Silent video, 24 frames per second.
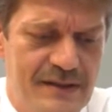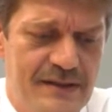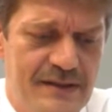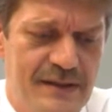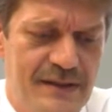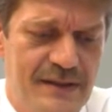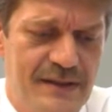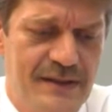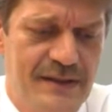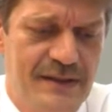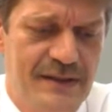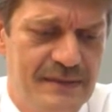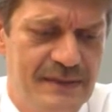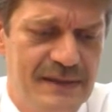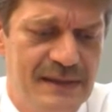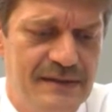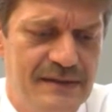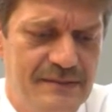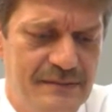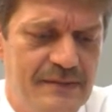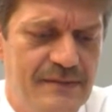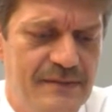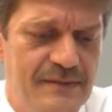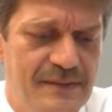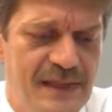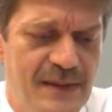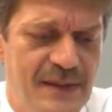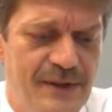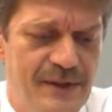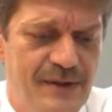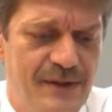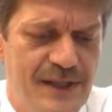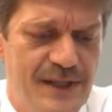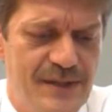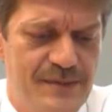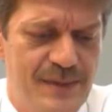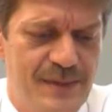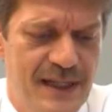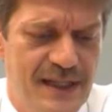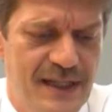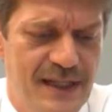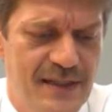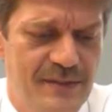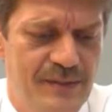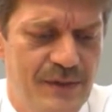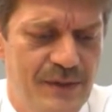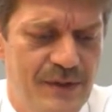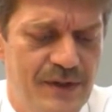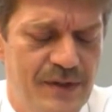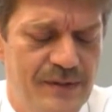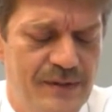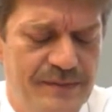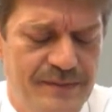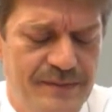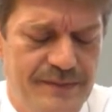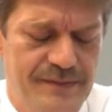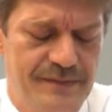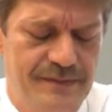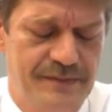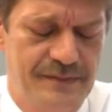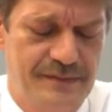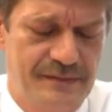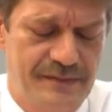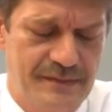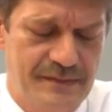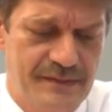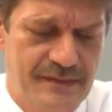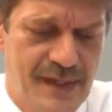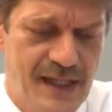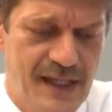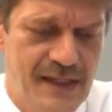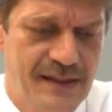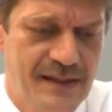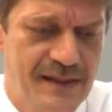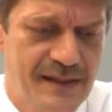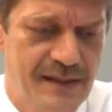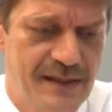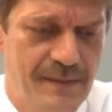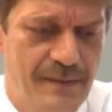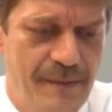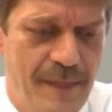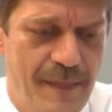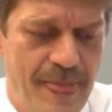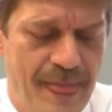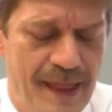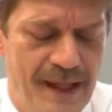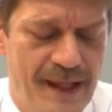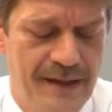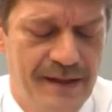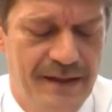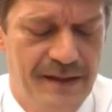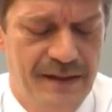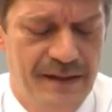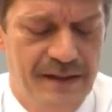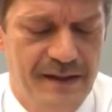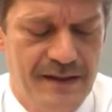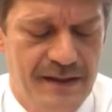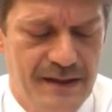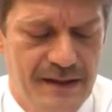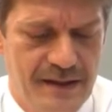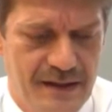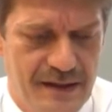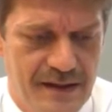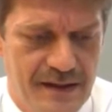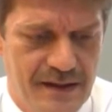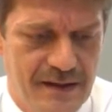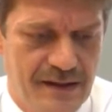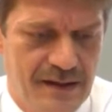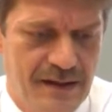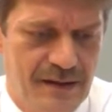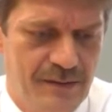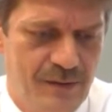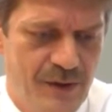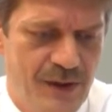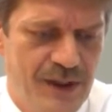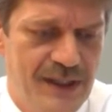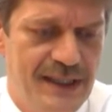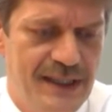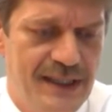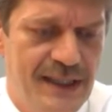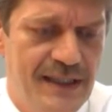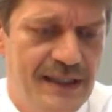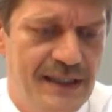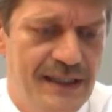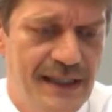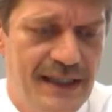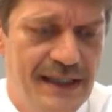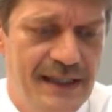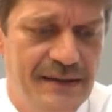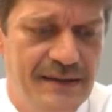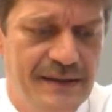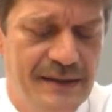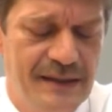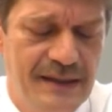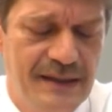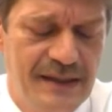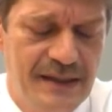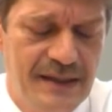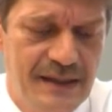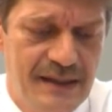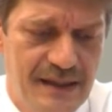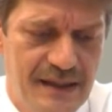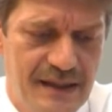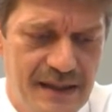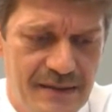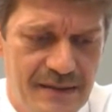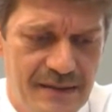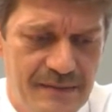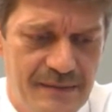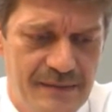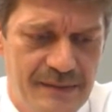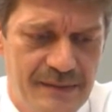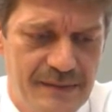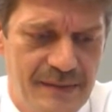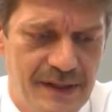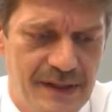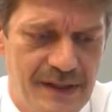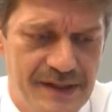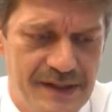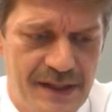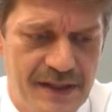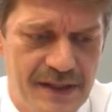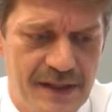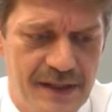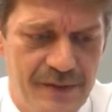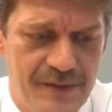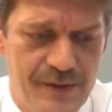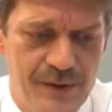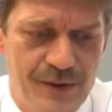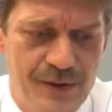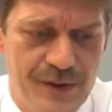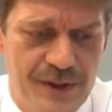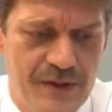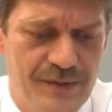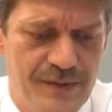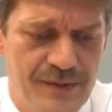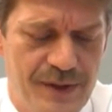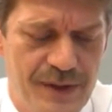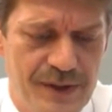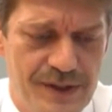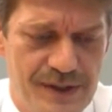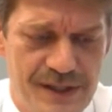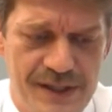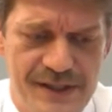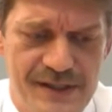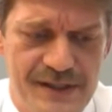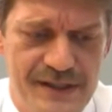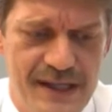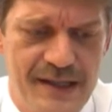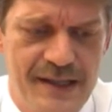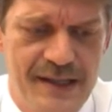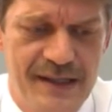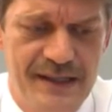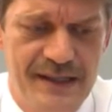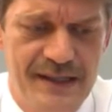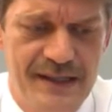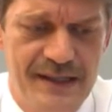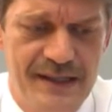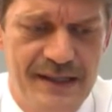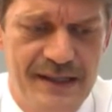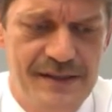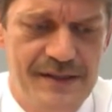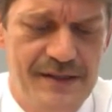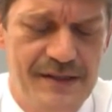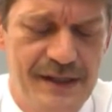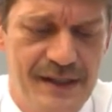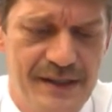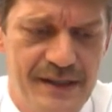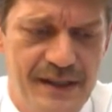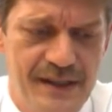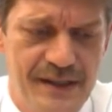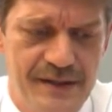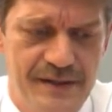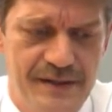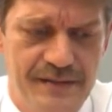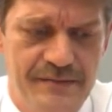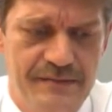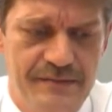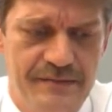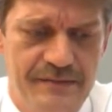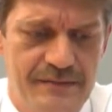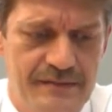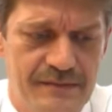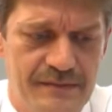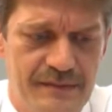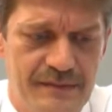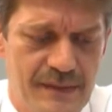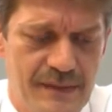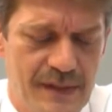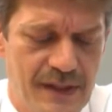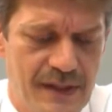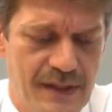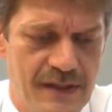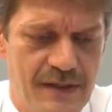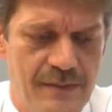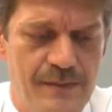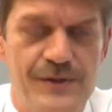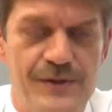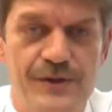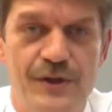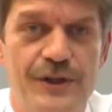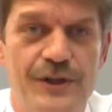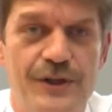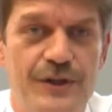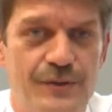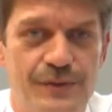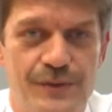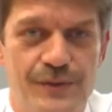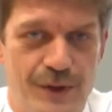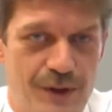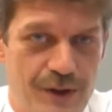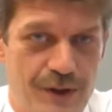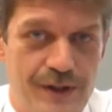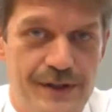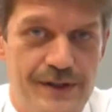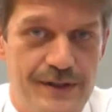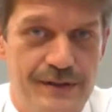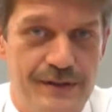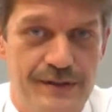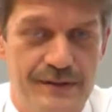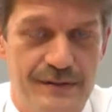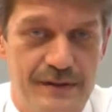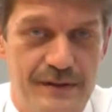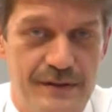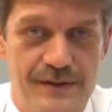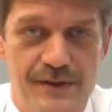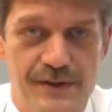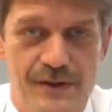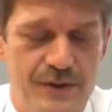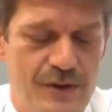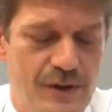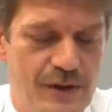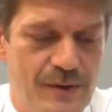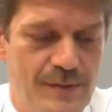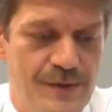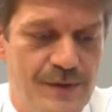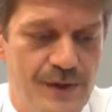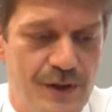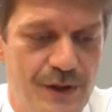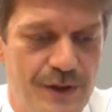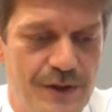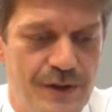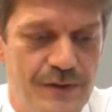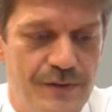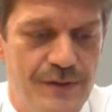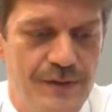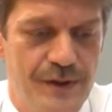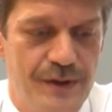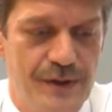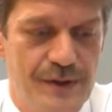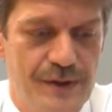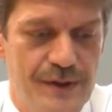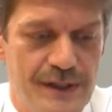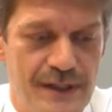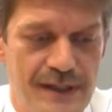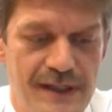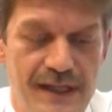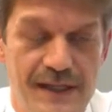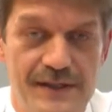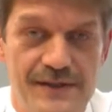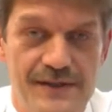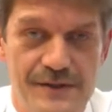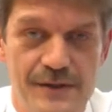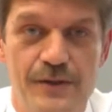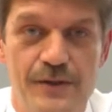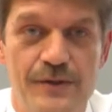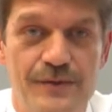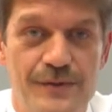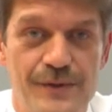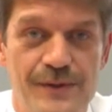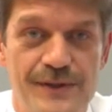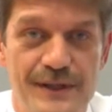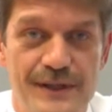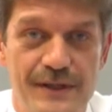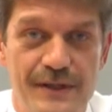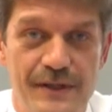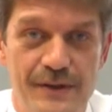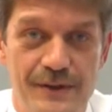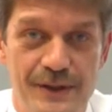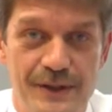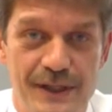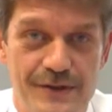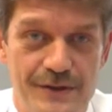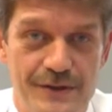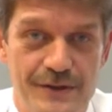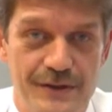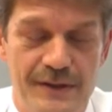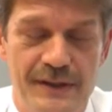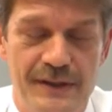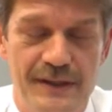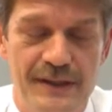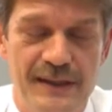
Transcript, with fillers: Uh, maybe to explain it more, um, more in detail, um, the centrifugal force is nothing else than um, an pseudo force, so-called pseudo force. It has no physical origin.